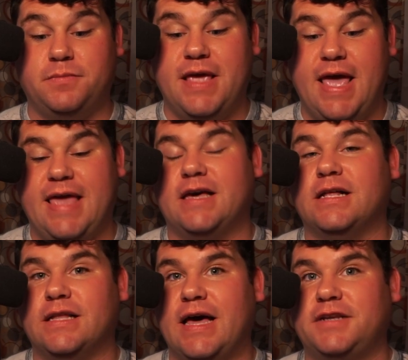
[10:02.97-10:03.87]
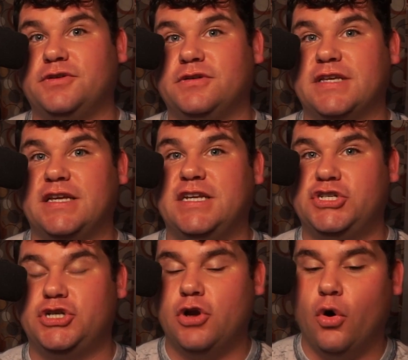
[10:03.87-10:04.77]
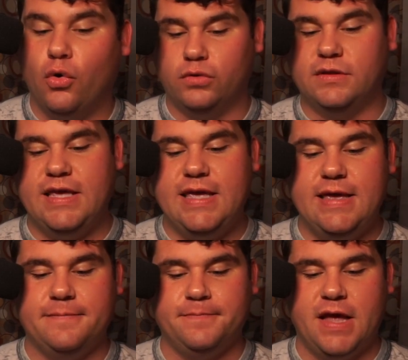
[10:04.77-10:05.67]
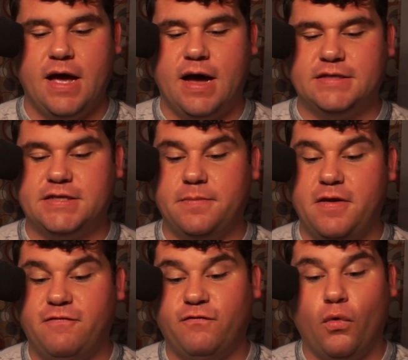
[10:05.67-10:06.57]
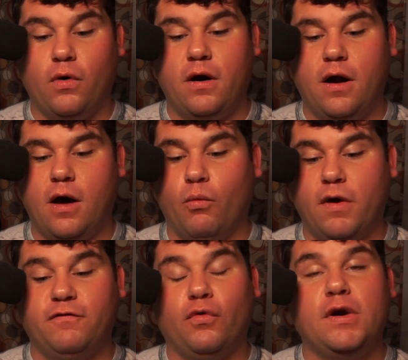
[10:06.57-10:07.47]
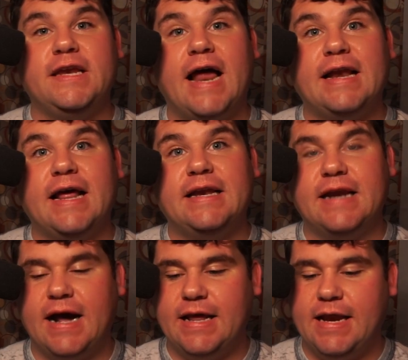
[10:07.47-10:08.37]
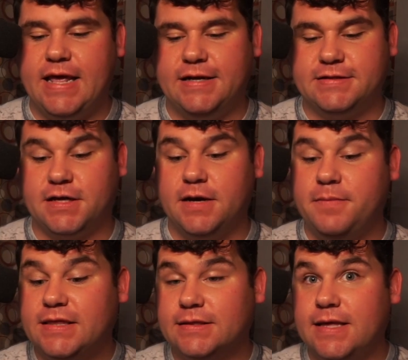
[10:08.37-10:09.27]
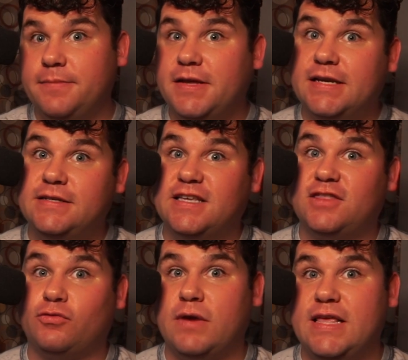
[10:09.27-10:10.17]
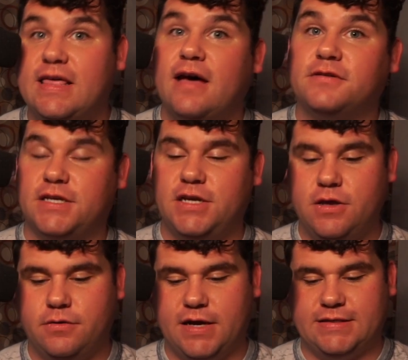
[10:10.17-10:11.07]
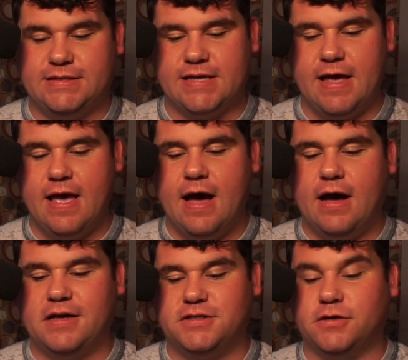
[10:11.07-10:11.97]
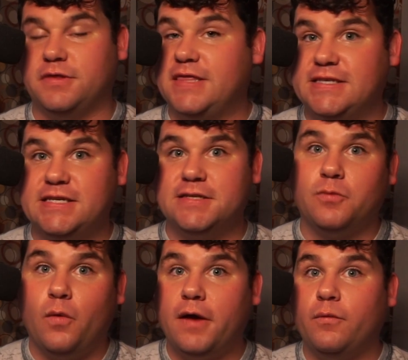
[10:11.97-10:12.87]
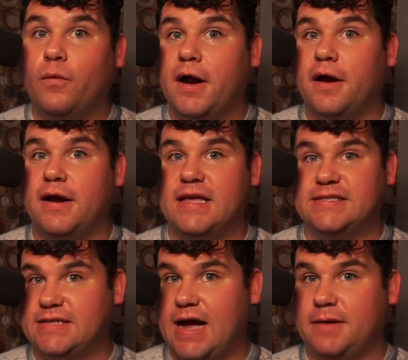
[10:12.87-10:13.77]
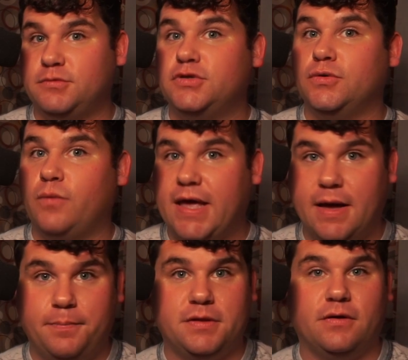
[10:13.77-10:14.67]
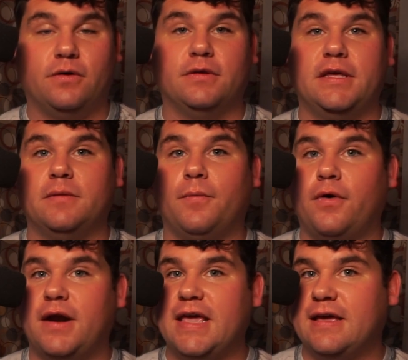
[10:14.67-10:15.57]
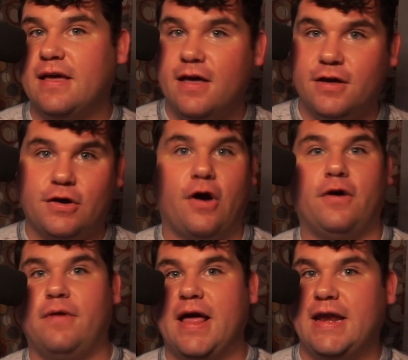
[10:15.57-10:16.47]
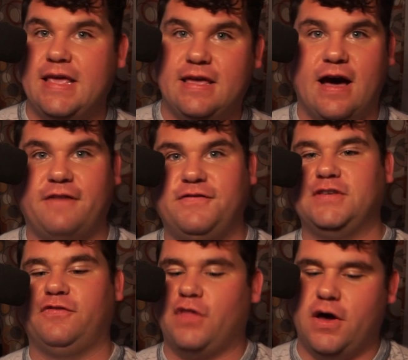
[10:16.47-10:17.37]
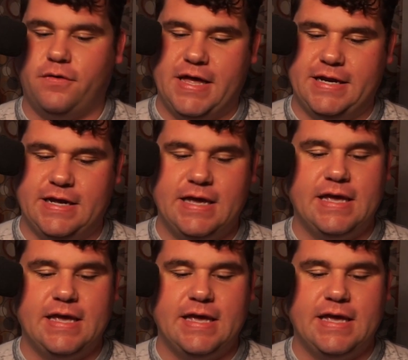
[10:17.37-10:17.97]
be a collector's edition only. It's going to be for $149.99, and it's going to be limited to 3,000 units. So this is one where it's time to wake up early in the morning, cart ready, coffee's flowing,